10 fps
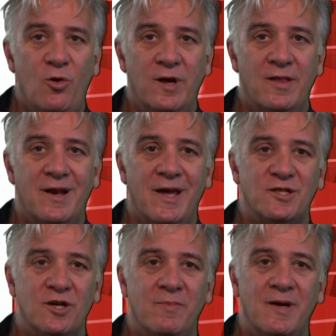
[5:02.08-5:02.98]
nother
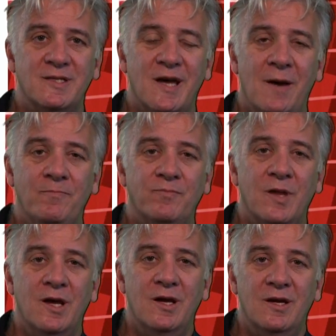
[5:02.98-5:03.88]
lecture, but
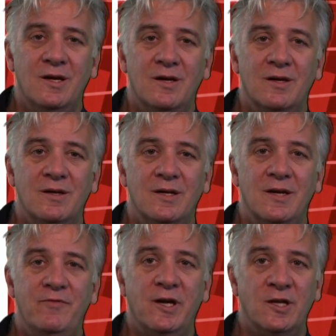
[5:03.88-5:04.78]

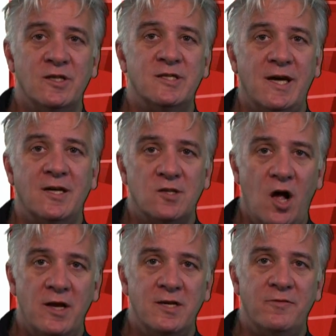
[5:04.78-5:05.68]
if we can just take a
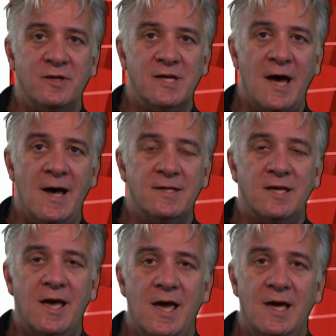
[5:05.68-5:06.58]
slightly different task
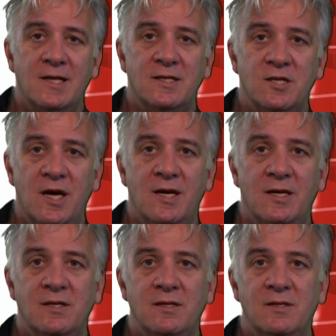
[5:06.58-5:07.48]

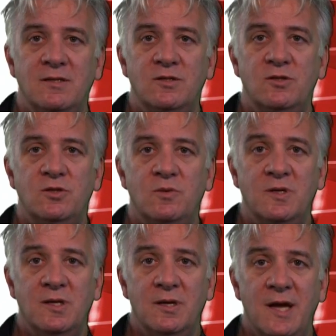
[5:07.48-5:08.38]
to
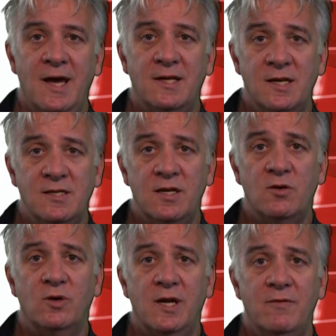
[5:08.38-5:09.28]
access it
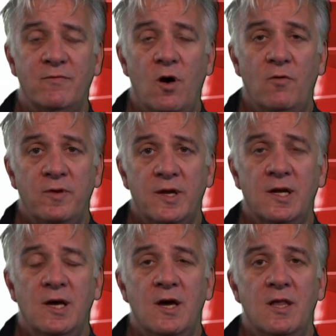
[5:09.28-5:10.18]
or get involved with it,
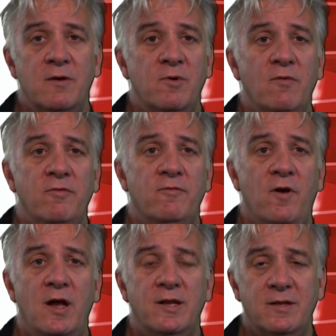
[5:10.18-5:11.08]
then we often
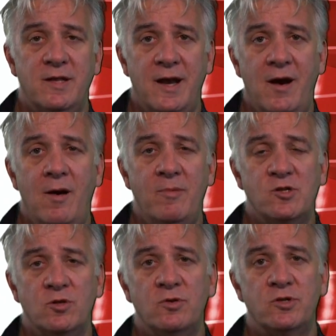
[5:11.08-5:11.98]
find that our
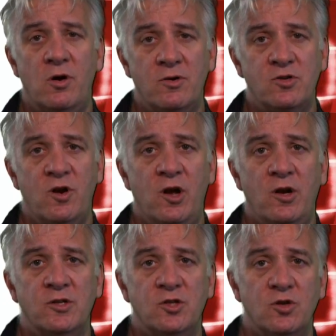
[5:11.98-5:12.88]
Aboriginal and Torres Strait
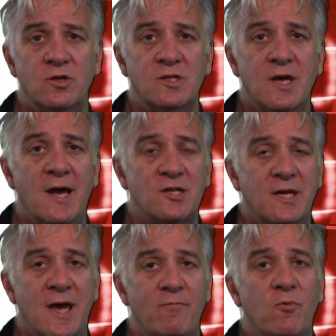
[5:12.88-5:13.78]
Islander students actually
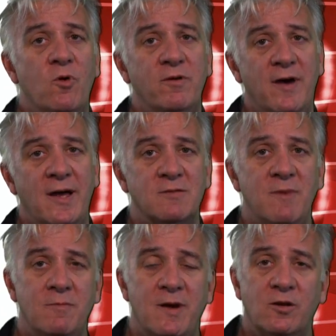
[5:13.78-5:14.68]
have more advanced
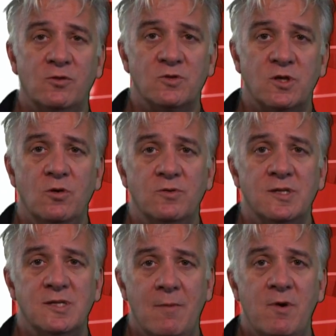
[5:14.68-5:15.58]
mathematical skills in
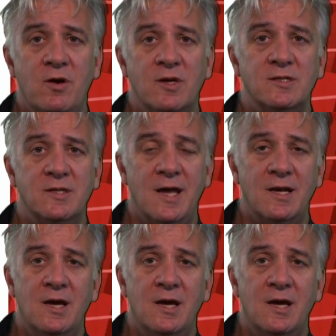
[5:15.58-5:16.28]
some areas than